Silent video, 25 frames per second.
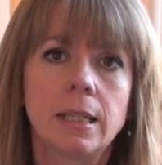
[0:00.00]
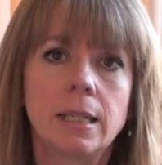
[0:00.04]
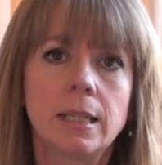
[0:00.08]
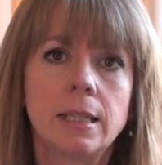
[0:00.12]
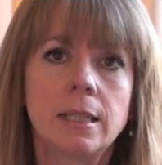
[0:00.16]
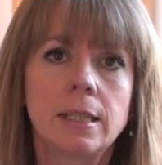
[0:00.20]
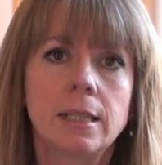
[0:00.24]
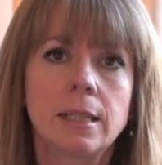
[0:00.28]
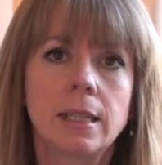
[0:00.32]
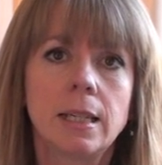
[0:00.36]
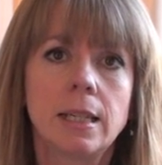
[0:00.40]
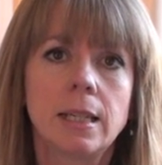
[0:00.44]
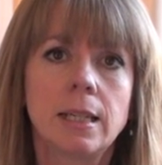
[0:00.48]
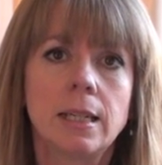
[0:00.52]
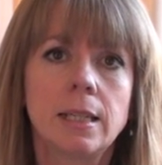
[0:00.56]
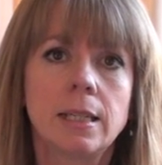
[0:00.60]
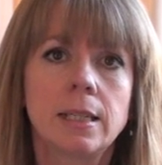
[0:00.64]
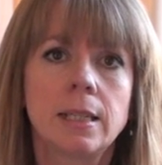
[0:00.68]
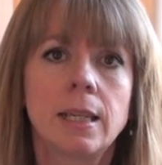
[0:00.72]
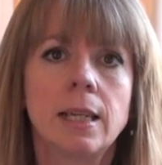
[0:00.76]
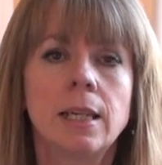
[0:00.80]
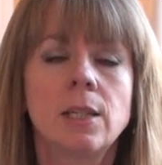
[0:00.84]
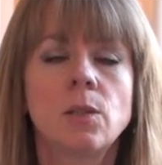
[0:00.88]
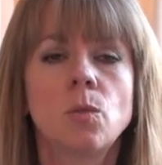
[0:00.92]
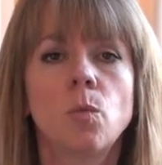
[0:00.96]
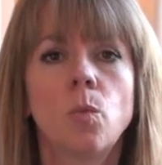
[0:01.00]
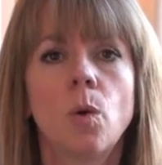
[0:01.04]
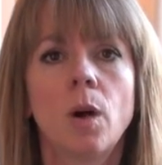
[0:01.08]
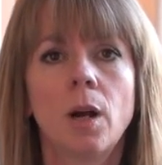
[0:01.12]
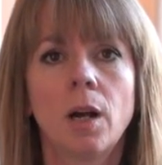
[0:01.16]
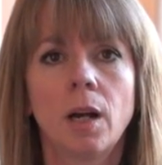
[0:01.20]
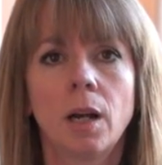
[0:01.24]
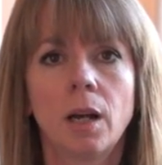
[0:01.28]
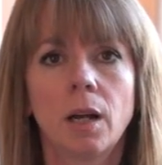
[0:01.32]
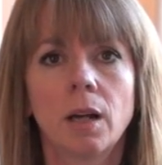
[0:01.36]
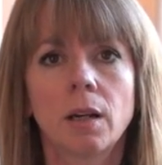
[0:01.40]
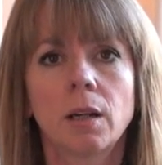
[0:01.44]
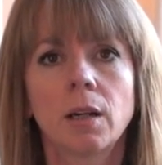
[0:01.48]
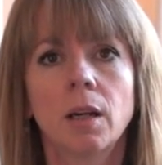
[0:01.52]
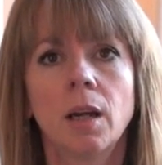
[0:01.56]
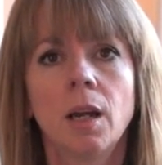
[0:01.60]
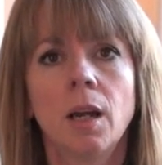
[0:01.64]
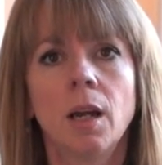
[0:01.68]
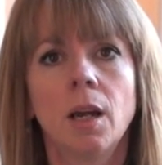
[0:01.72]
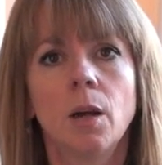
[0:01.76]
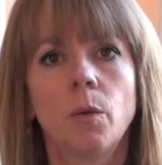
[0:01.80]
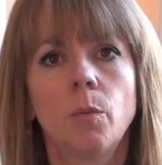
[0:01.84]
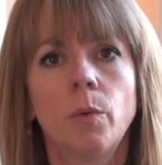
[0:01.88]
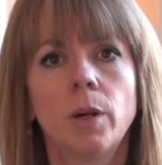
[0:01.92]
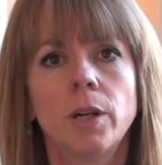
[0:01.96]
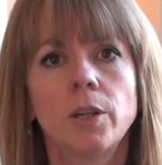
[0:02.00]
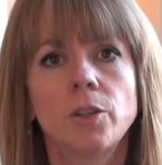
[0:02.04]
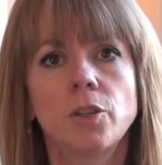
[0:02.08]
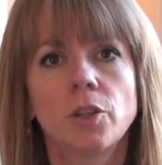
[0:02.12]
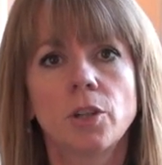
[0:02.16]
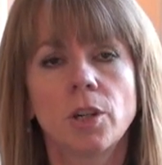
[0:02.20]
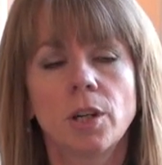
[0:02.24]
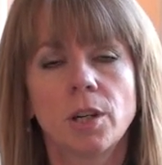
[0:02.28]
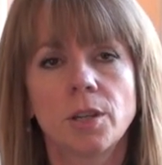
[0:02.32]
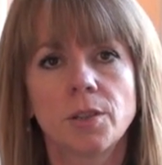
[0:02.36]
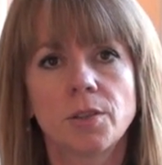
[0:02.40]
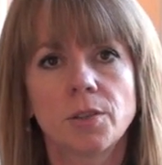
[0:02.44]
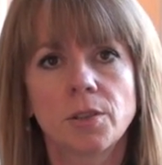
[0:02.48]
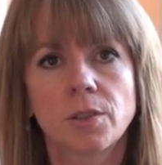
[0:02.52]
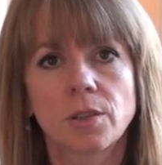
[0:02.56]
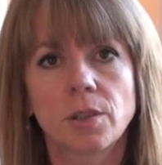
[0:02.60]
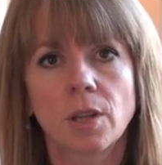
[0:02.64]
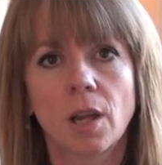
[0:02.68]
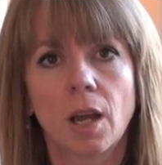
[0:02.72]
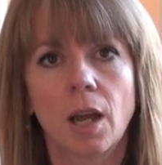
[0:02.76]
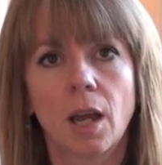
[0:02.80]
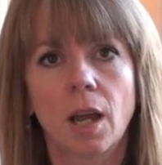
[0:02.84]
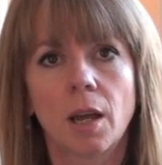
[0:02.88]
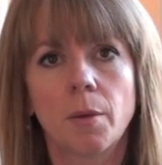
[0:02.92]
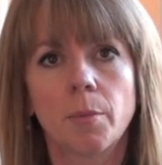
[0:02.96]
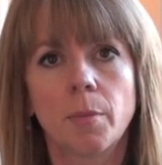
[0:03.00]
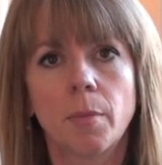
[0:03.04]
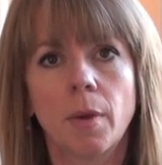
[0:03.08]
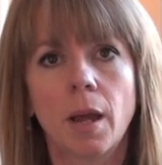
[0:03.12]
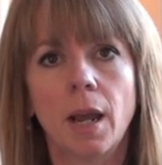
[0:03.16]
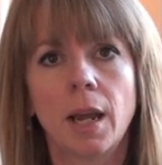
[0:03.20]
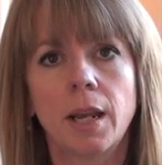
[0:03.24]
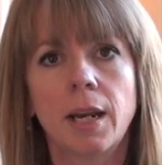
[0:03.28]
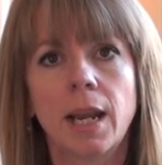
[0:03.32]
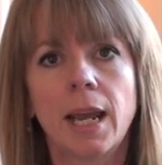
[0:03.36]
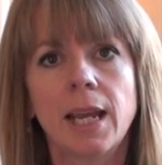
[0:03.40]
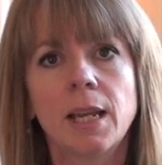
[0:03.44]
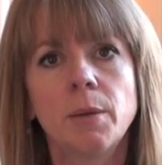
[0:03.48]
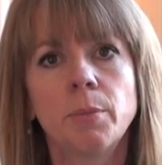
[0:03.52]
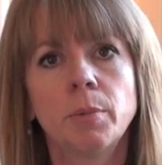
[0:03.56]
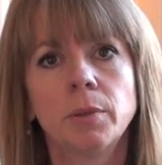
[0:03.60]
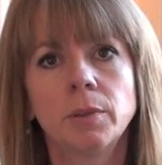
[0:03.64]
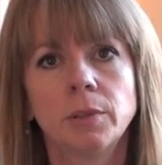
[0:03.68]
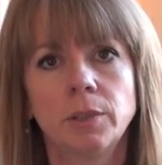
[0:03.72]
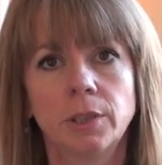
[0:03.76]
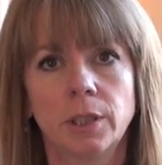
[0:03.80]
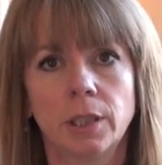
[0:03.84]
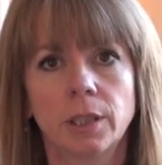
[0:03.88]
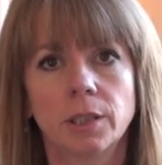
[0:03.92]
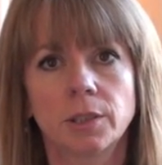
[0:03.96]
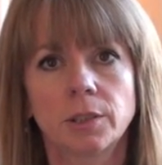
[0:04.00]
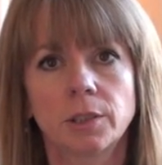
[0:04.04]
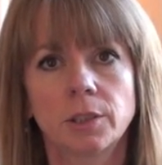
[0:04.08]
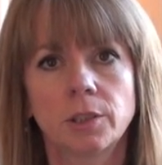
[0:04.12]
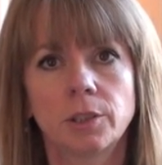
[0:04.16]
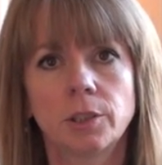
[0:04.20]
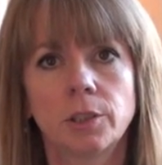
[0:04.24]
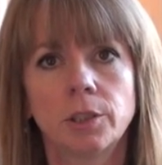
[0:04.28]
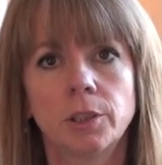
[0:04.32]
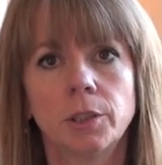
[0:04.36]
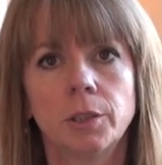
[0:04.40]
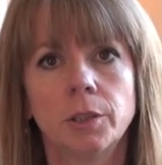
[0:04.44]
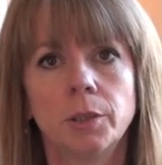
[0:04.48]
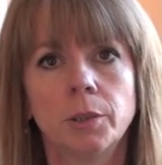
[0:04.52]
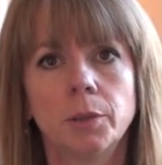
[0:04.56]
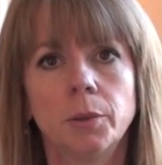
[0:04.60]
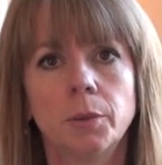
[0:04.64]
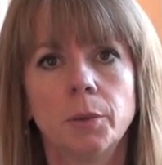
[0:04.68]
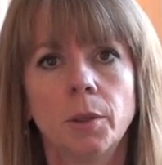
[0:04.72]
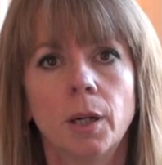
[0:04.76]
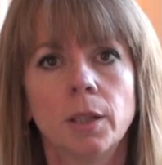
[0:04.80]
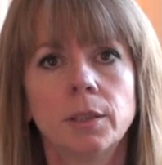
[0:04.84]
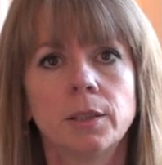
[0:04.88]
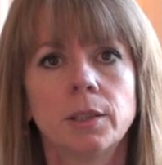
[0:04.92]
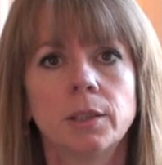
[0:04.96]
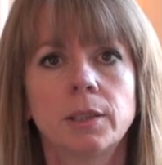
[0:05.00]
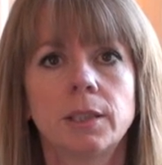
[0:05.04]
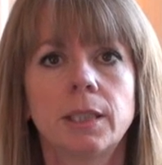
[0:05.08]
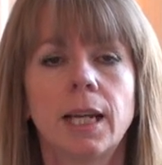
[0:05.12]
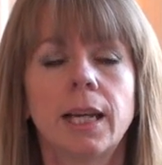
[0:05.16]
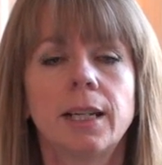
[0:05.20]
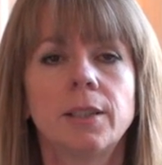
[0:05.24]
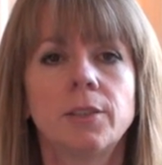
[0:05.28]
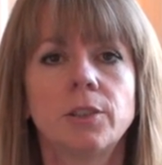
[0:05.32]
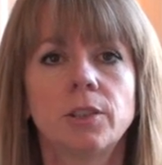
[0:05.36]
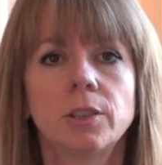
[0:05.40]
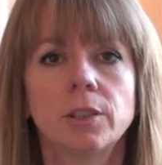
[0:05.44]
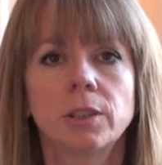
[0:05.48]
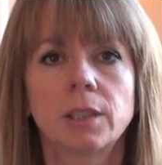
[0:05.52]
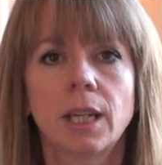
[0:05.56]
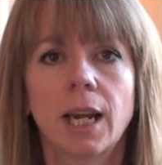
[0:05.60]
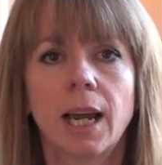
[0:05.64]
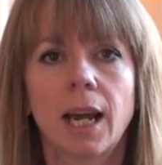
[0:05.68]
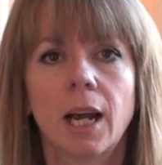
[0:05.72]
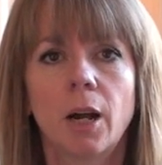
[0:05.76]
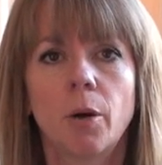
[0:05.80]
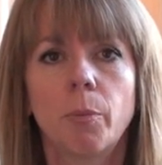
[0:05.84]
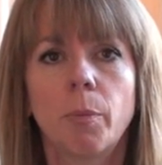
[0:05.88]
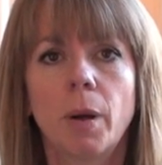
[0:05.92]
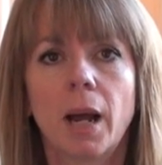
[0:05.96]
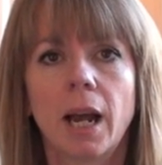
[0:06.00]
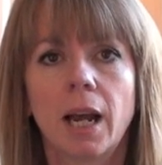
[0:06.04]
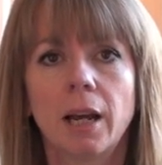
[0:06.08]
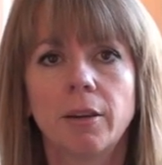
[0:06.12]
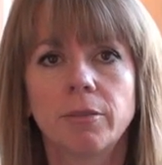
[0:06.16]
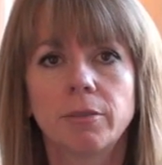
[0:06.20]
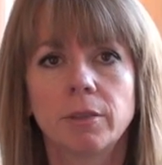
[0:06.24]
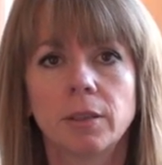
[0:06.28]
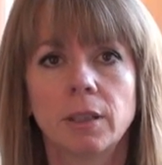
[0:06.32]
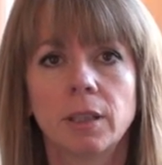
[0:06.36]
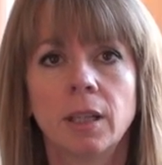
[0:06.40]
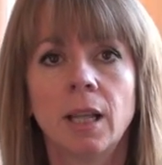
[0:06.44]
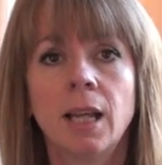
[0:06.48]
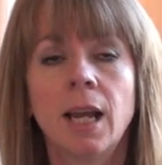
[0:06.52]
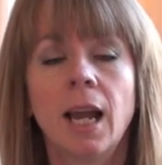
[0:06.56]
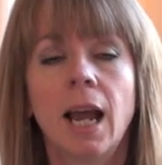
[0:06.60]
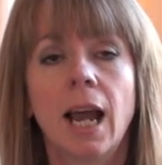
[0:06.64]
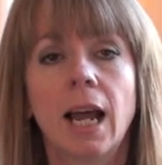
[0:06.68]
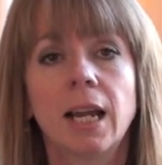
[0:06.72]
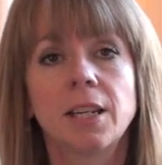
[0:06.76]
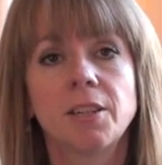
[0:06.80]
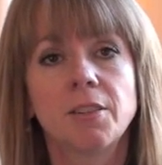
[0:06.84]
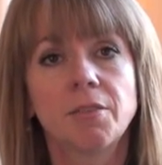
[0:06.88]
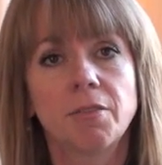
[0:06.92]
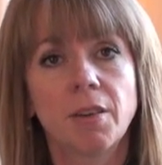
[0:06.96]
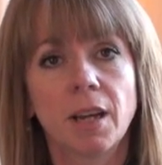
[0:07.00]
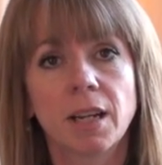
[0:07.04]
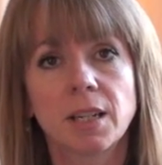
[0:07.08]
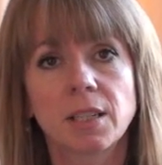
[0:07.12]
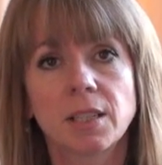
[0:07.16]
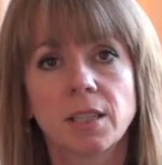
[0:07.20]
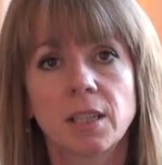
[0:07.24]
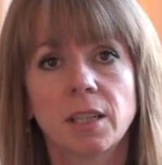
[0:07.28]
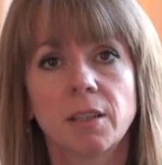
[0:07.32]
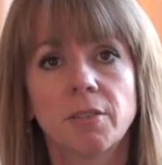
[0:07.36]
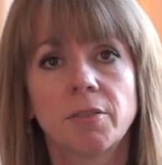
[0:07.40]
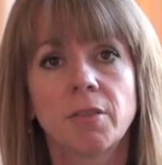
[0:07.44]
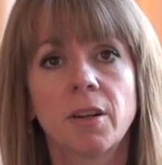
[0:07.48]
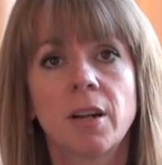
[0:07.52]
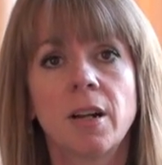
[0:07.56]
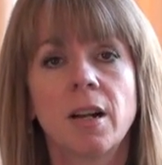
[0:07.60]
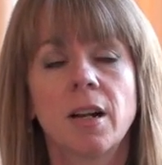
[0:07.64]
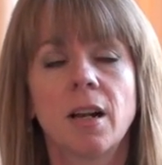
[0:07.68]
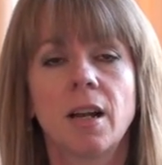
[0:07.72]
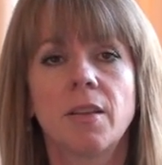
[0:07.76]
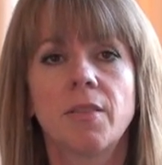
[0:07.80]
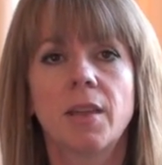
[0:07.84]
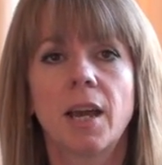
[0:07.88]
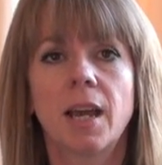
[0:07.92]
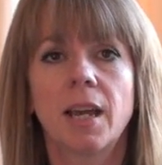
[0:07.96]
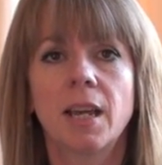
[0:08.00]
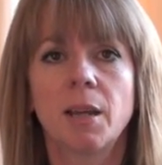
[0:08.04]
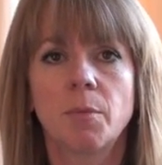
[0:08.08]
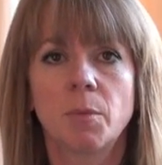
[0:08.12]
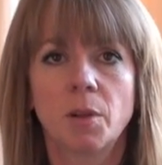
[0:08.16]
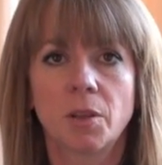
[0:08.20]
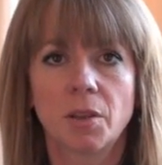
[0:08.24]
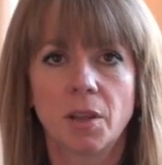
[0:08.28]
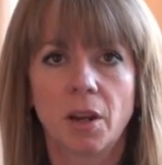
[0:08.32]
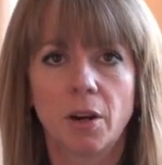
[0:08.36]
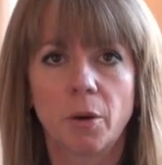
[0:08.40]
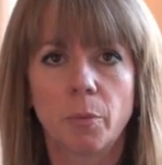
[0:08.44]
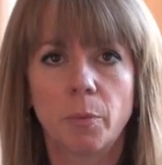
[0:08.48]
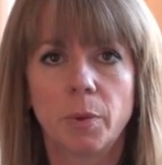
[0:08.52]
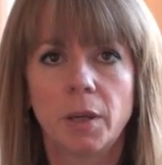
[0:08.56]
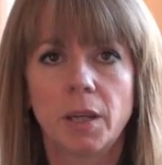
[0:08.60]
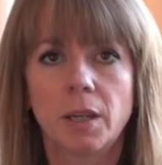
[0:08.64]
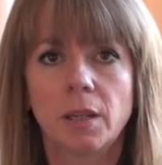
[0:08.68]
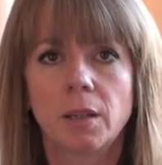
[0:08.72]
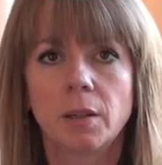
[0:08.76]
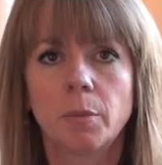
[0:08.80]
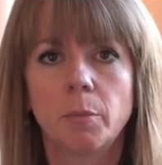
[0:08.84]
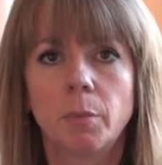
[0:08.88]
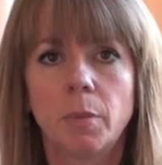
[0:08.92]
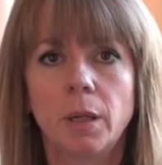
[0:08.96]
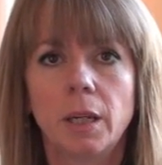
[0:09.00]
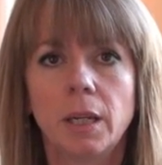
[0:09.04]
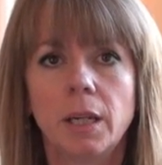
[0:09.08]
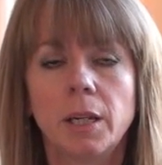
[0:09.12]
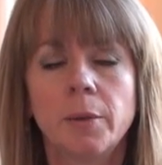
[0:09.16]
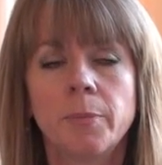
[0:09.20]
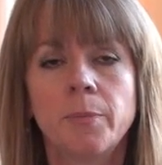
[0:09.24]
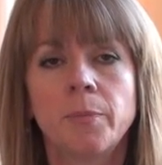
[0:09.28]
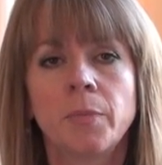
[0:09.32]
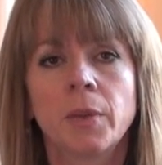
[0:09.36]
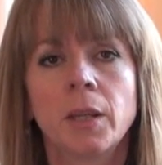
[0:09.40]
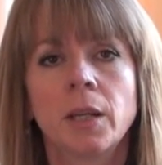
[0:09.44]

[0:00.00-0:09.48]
it is his work which has enabled us to understand just how powerful and effective that hypnotherapy can be.